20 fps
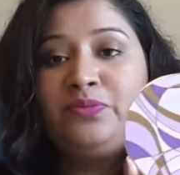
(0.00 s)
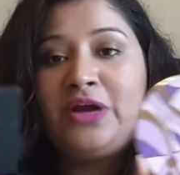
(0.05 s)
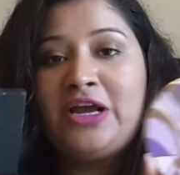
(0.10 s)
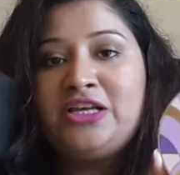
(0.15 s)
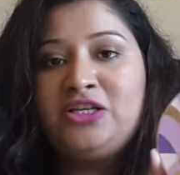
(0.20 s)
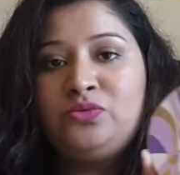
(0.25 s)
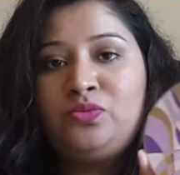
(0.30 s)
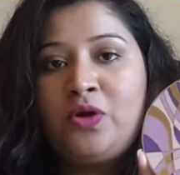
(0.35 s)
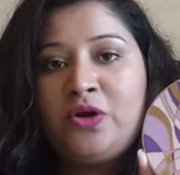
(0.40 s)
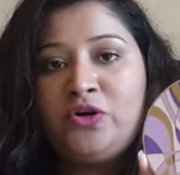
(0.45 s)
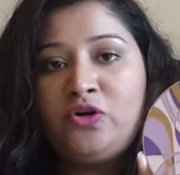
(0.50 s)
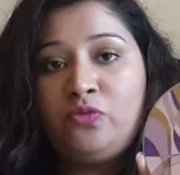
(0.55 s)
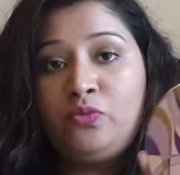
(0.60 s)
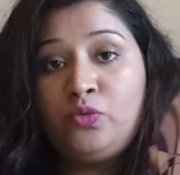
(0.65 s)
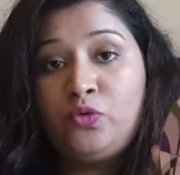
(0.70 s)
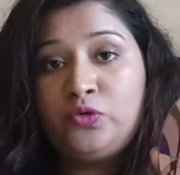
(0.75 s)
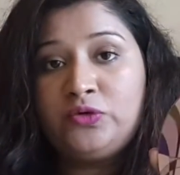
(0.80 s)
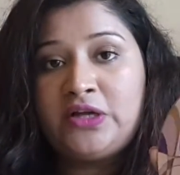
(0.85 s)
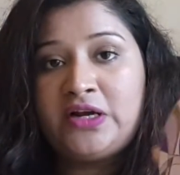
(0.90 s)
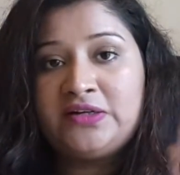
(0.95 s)
the price point
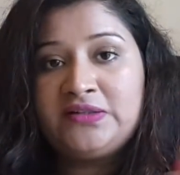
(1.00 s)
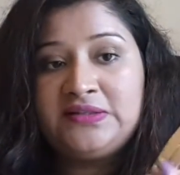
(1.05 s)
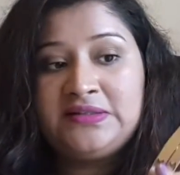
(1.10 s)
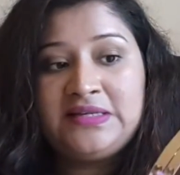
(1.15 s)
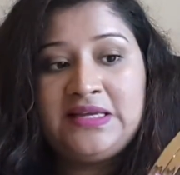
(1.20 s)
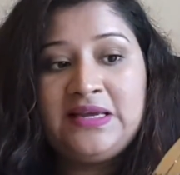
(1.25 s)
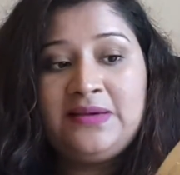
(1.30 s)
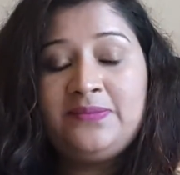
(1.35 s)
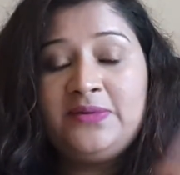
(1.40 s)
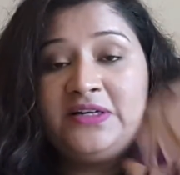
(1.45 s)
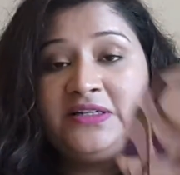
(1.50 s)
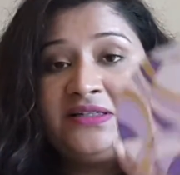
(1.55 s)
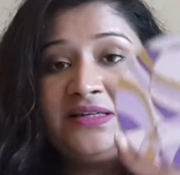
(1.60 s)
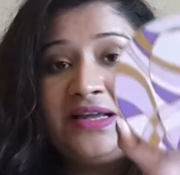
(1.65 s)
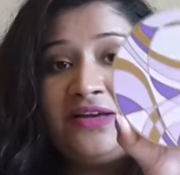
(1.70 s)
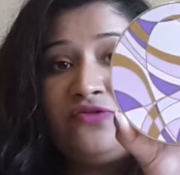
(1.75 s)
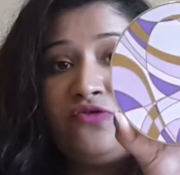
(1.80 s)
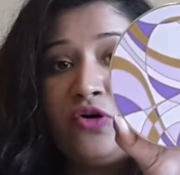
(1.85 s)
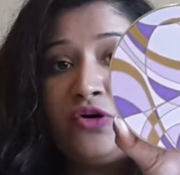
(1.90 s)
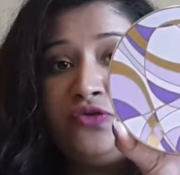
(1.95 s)
of both are same.
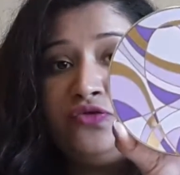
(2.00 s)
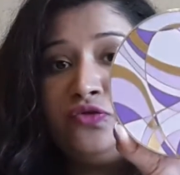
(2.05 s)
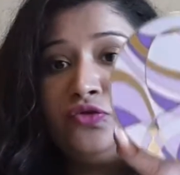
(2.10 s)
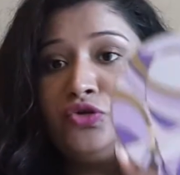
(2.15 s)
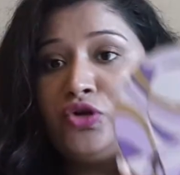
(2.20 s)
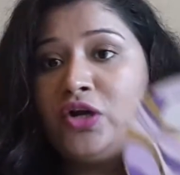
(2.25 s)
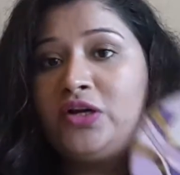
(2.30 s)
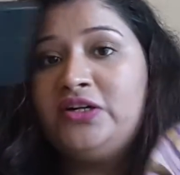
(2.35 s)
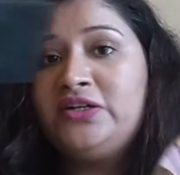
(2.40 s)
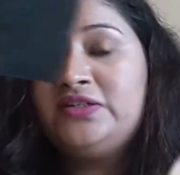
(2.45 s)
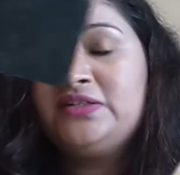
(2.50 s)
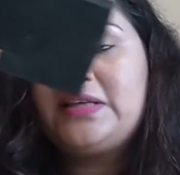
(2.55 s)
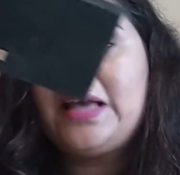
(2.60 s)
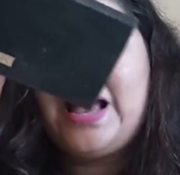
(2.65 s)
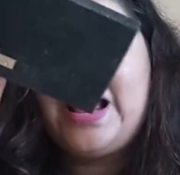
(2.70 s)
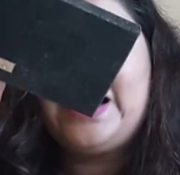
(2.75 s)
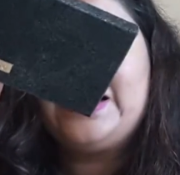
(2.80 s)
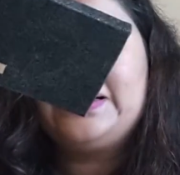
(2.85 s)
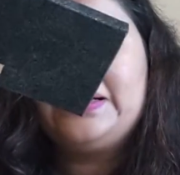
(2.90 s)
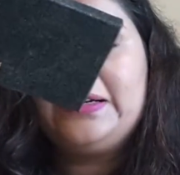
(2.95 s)
It's like
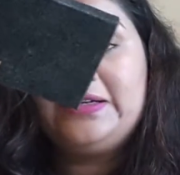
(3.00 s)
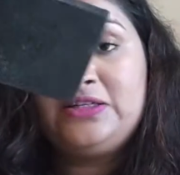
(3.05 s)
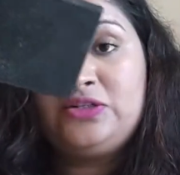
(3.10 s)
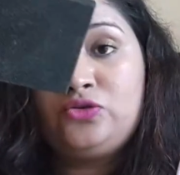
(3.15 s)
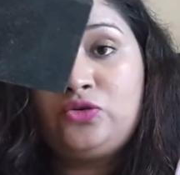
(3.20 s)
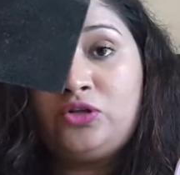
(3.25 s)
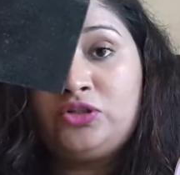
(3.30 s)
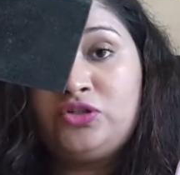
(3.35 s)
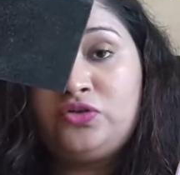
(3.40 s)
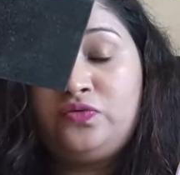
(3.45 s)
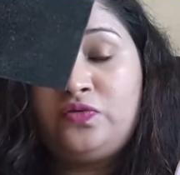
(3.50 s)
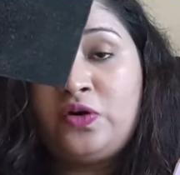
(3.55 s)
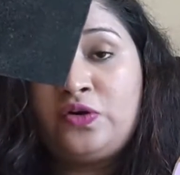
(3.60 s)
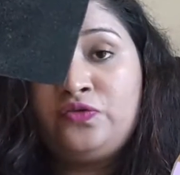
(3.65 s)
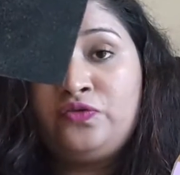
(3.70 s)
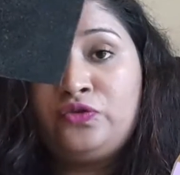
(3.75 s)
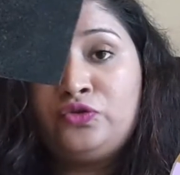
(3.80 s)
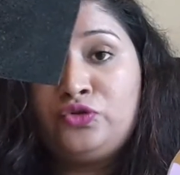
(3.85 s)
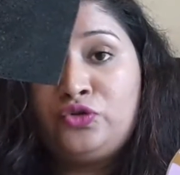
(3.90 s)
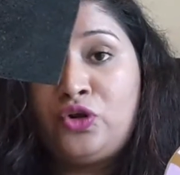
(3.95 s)
$44, and it's also
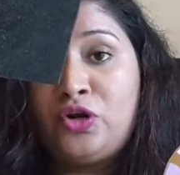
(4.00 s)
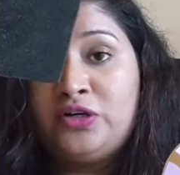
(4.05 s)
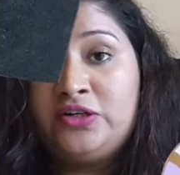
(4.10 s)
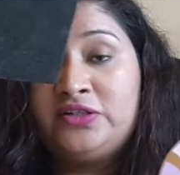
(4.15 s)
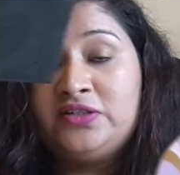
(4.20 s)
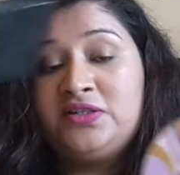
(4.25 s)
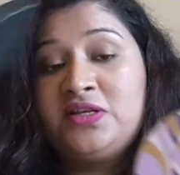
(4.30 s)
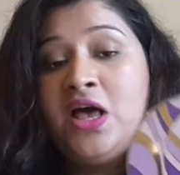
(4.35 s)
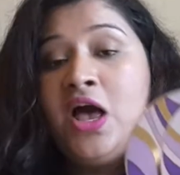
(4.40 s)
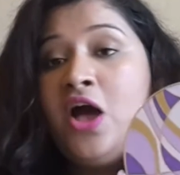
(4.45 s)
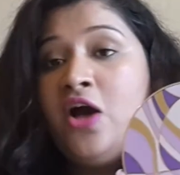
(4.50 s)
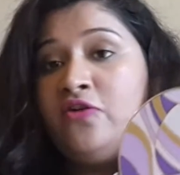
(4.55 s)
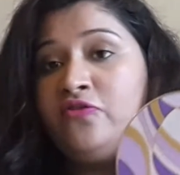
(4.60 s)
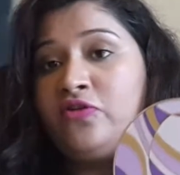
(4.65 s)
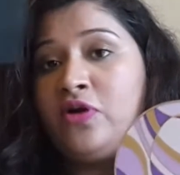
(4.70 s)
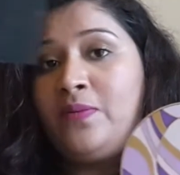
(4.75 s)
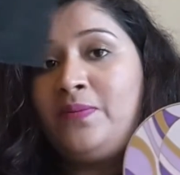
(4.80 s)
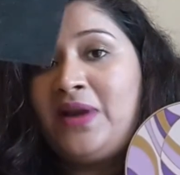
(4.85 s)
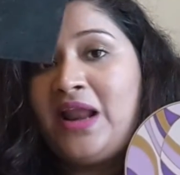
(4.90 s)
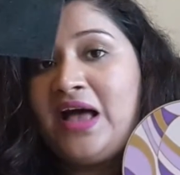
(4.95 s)
$44
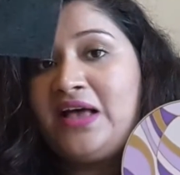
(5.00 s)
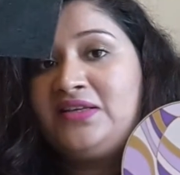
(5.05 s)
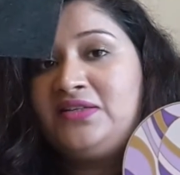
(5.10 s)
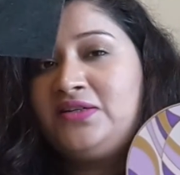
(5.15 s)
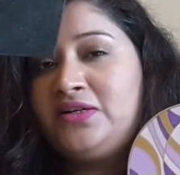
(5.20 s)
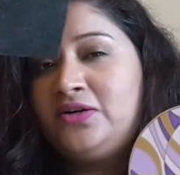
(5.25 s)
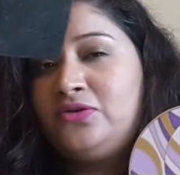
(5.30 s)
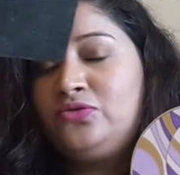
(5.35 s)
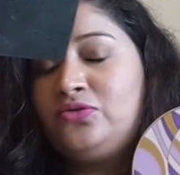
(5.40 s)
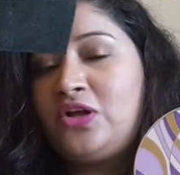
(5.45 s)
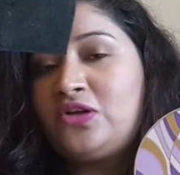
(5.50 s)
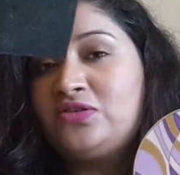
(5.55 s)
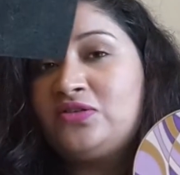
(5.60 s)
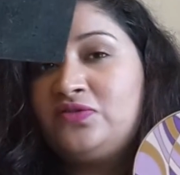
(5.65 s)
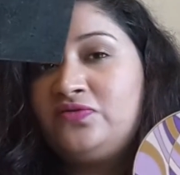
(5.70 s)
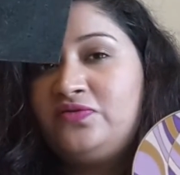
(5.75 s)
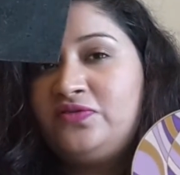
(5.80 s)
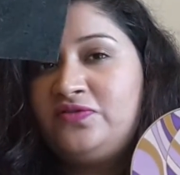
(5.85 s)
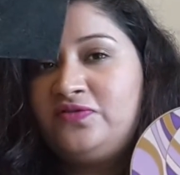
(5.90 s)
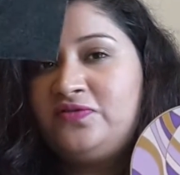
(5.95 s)
from last year
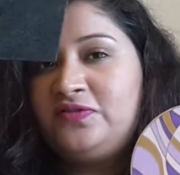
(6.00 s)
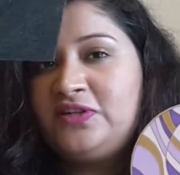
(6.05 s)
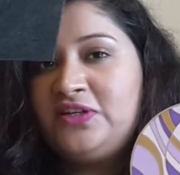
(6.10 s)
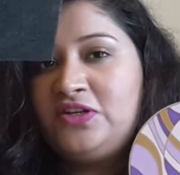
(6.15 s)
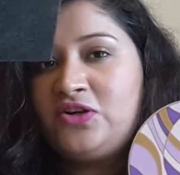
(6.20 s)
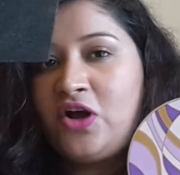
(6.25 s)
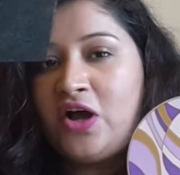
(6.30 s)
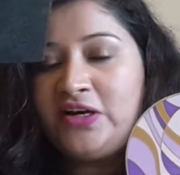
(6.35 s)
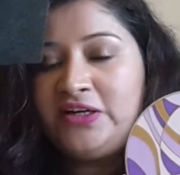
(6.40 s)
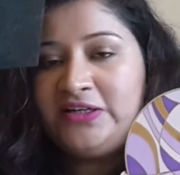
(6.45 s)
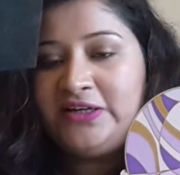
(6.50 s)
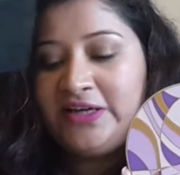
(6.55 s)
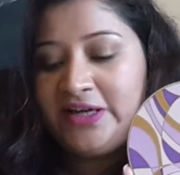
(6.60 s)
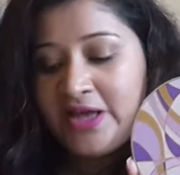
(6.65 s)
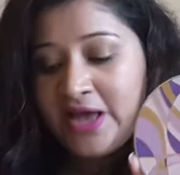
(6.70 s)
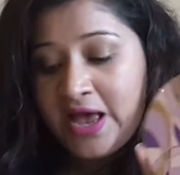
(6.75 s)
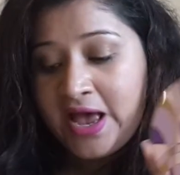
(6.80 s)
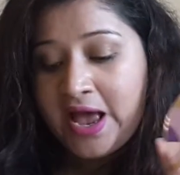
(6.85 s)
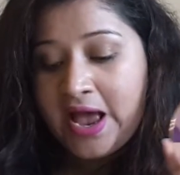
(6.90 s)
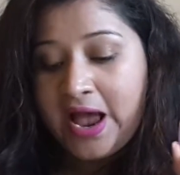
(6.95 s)
2015
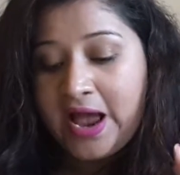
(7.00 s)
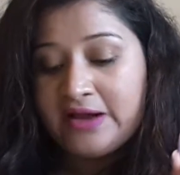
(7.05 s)
holiday.